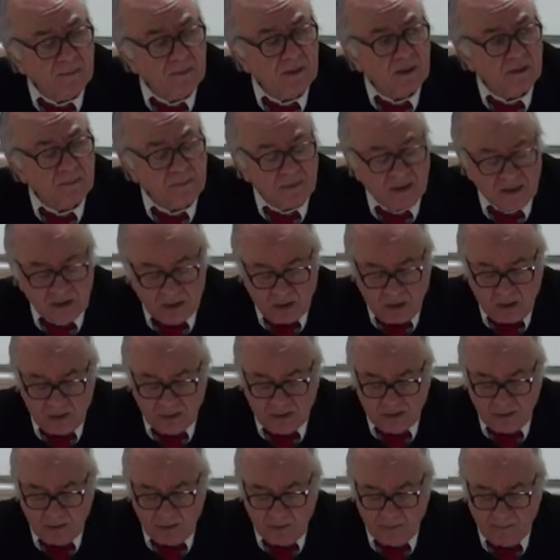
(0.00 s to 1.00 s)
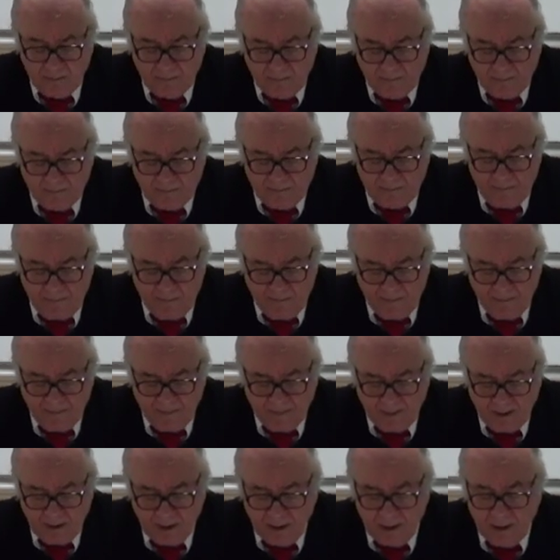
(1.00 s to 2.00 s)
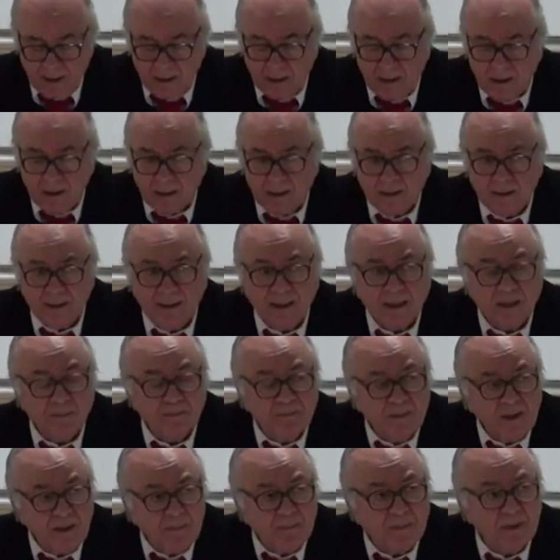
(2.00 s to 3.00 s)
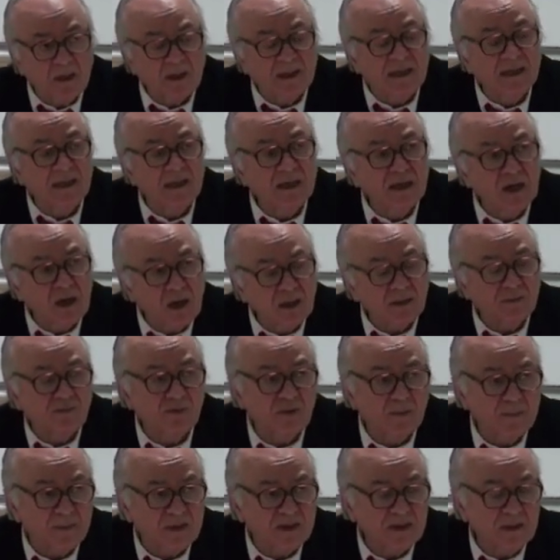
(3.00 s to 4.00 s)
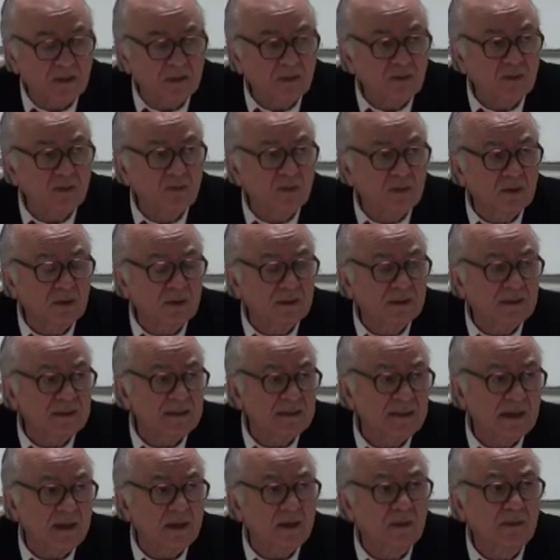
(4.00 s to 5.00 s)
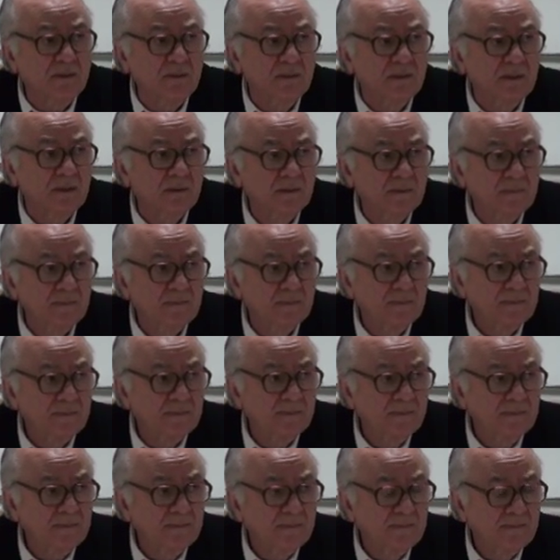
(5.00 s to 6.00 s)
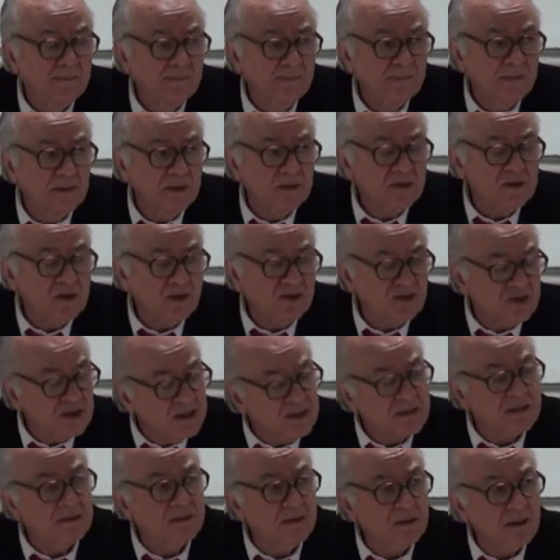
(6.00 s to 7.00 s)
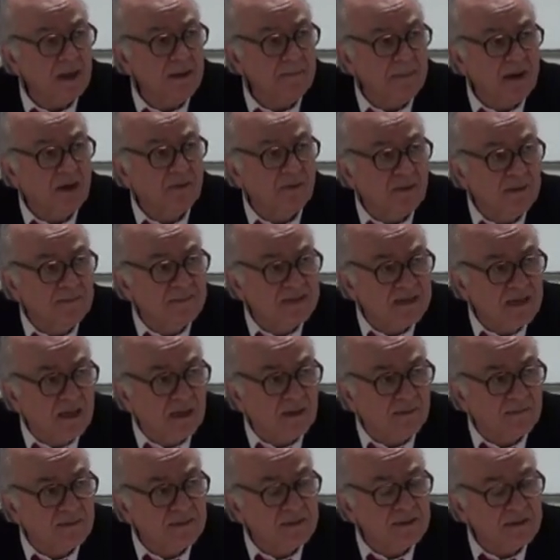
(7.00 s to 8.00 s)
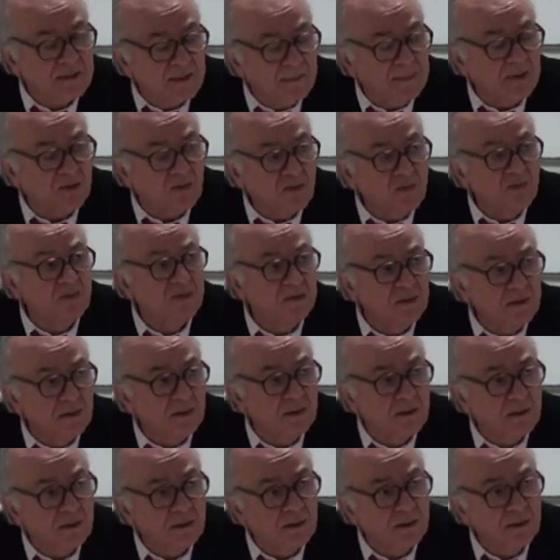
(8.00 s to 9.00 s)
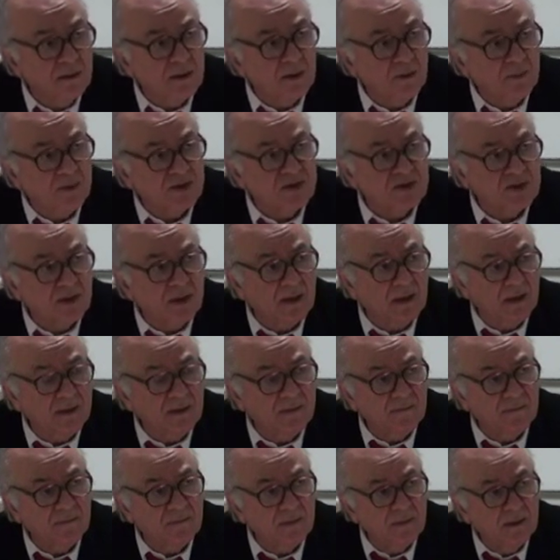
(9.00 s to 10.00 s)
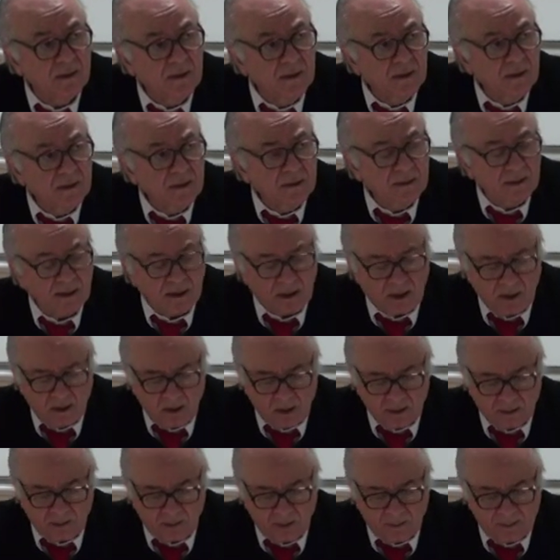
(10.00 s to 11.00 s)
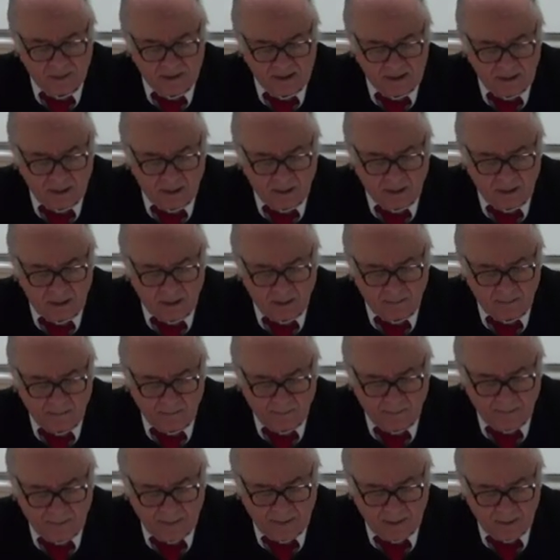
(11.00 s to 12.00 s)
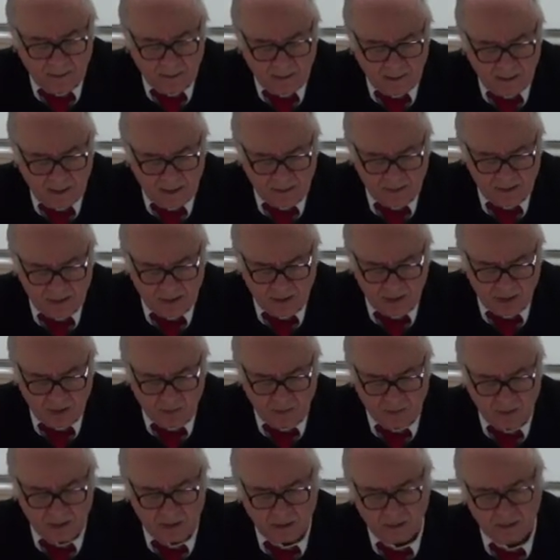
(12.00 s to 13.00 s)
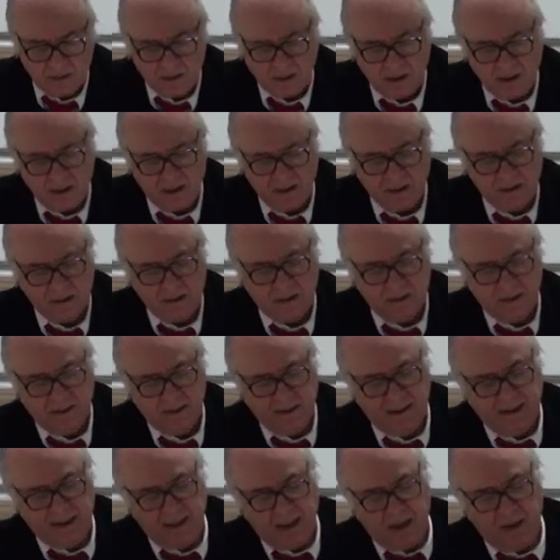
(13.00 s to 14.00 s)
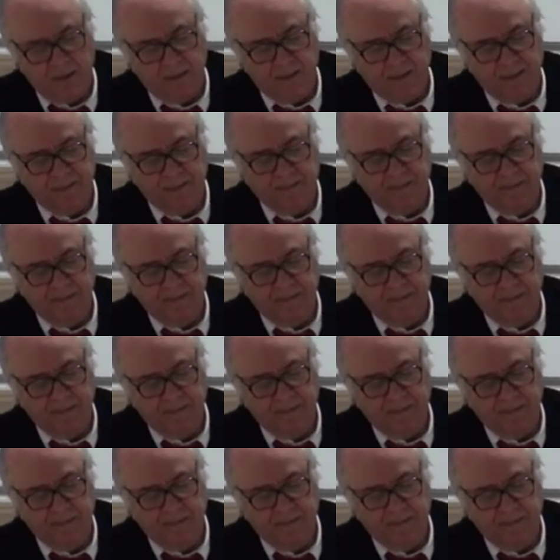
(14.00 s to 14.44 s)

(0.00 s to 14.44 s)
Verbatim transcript: it means also that people cannot represent the world as their own. It's not just about themselves, it's about the world in which they live. They cannot represent them, such a world as their own.